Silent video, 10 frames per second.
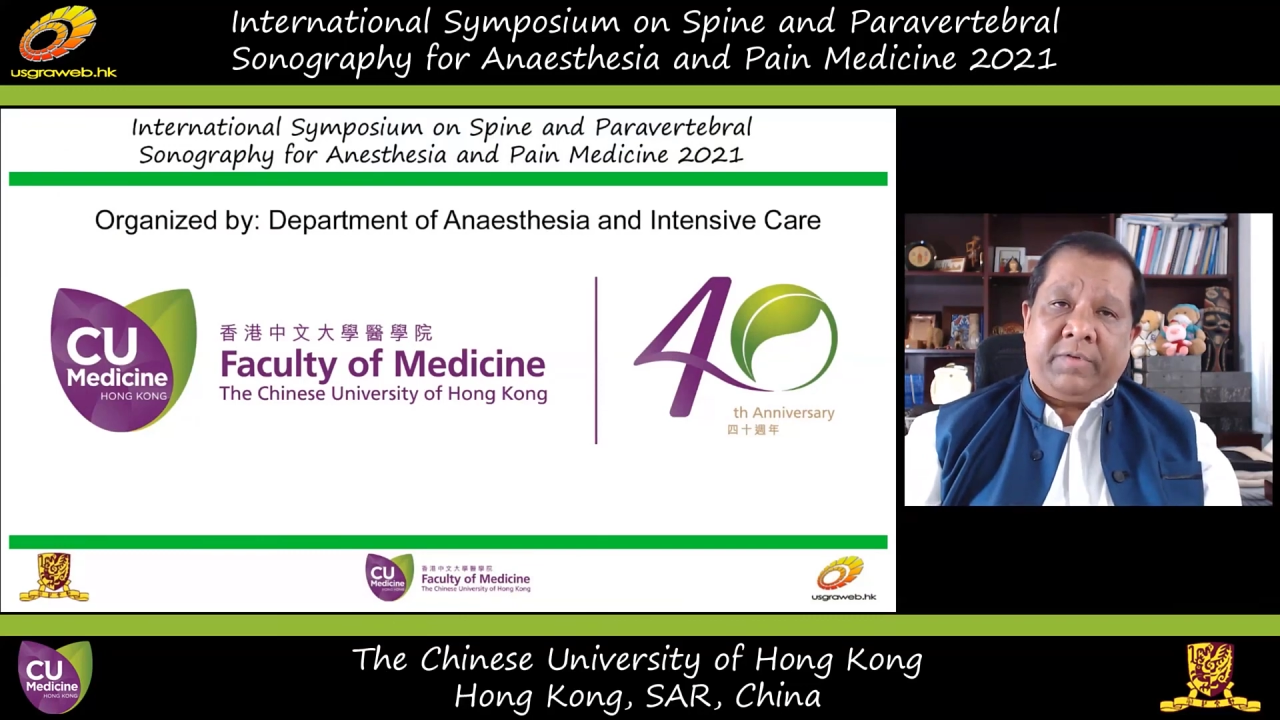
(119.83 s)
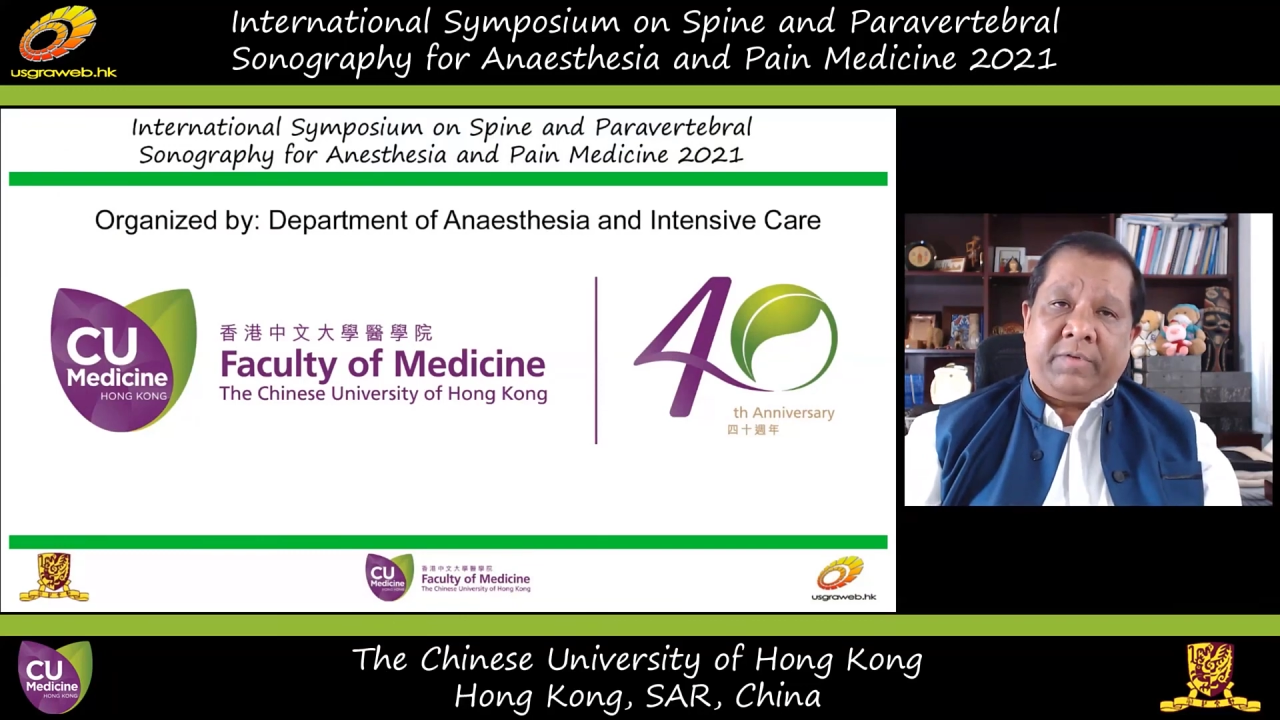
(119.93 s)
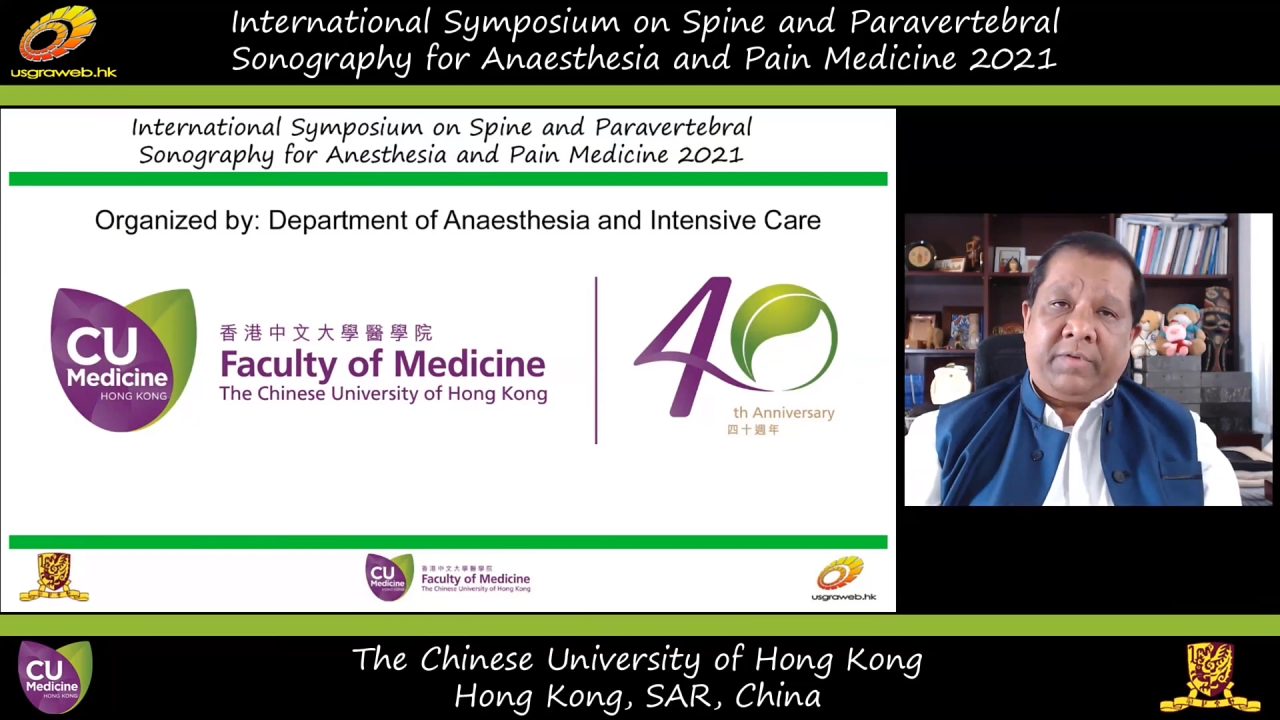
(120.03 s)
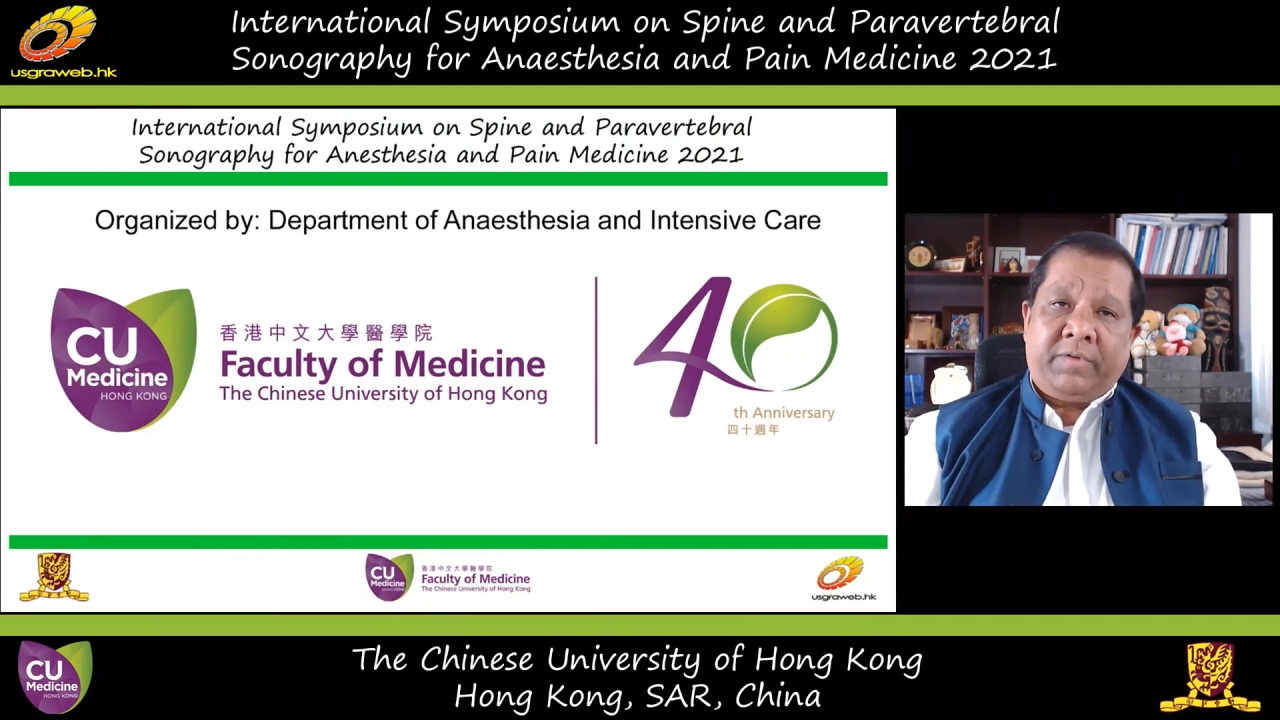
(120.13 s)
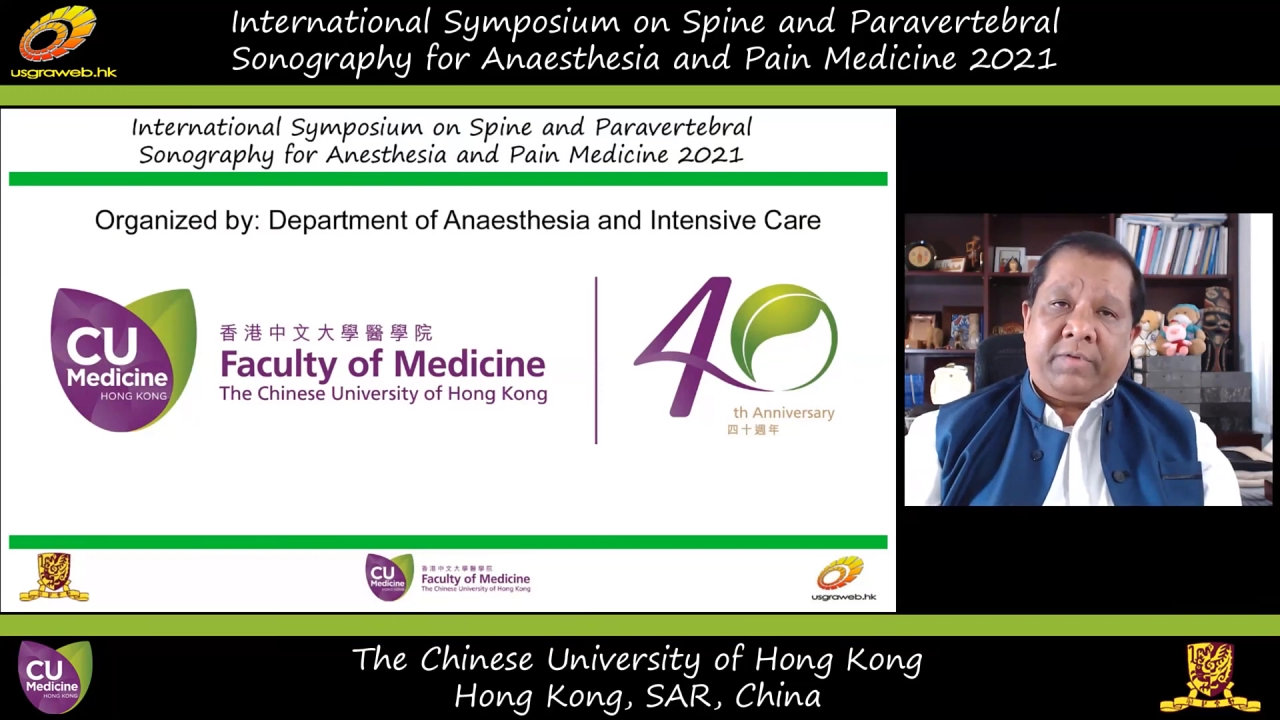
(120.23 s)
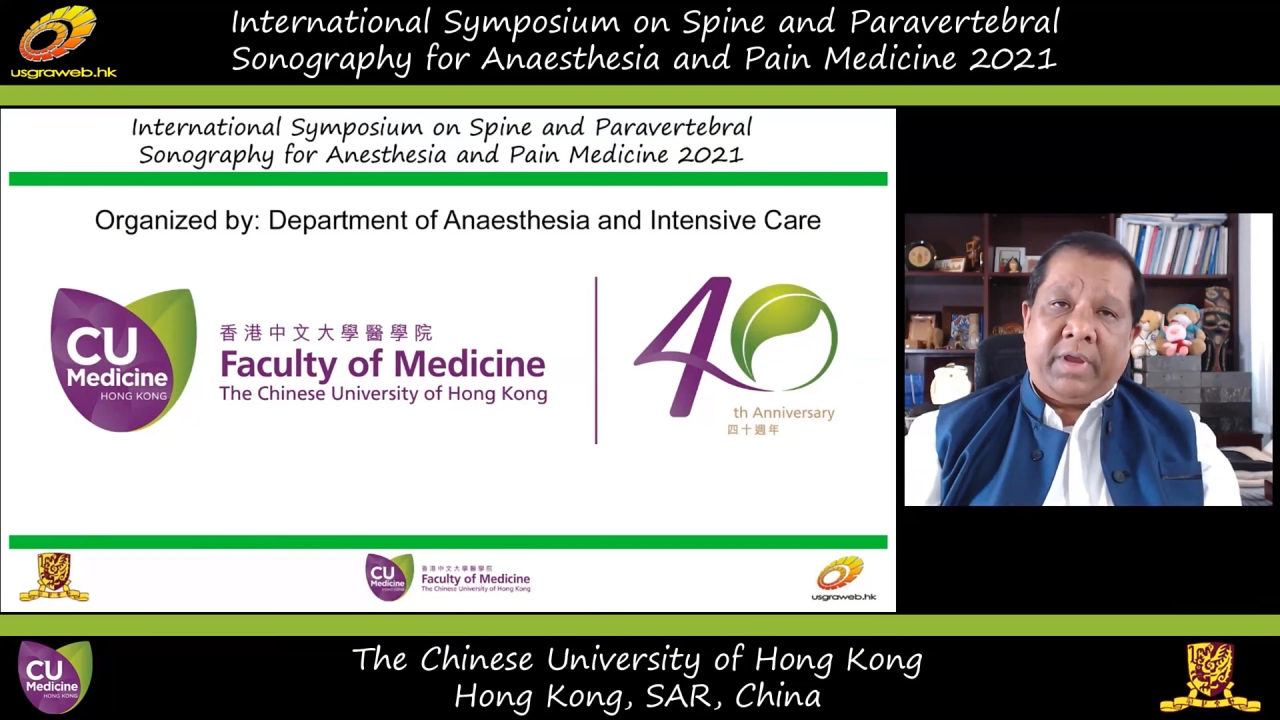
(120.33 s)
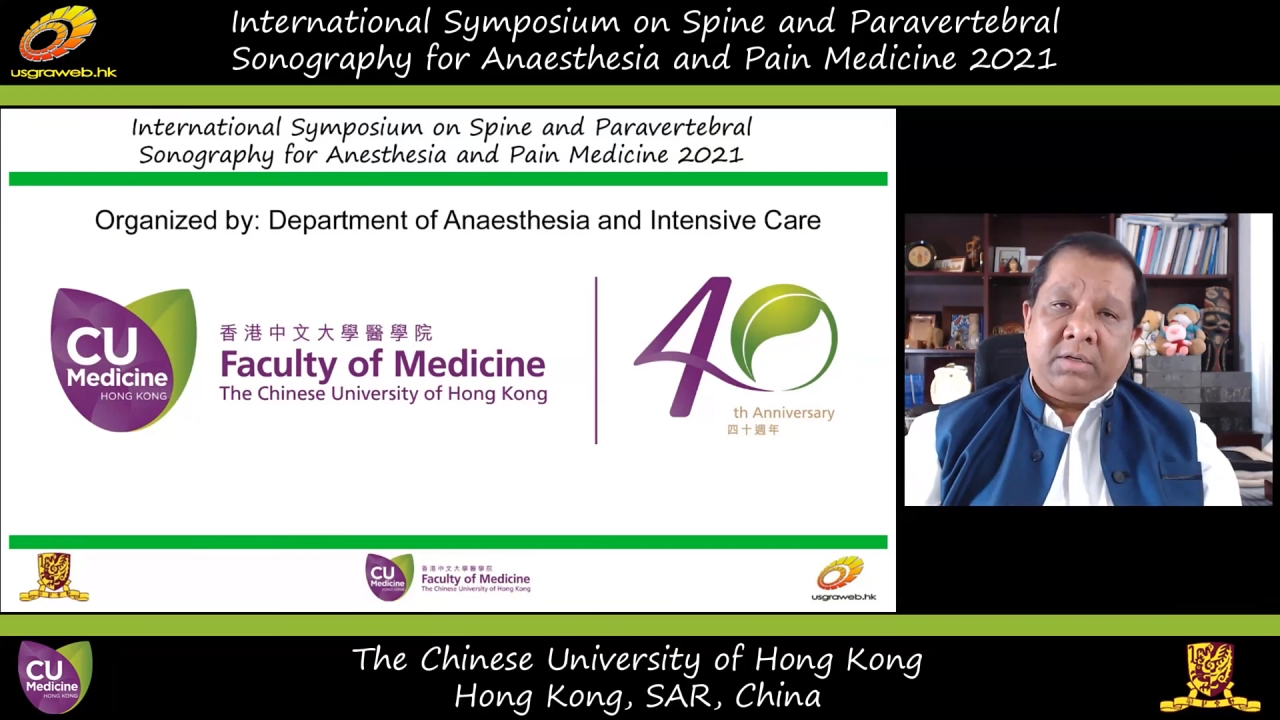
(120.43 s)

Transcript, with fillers: Care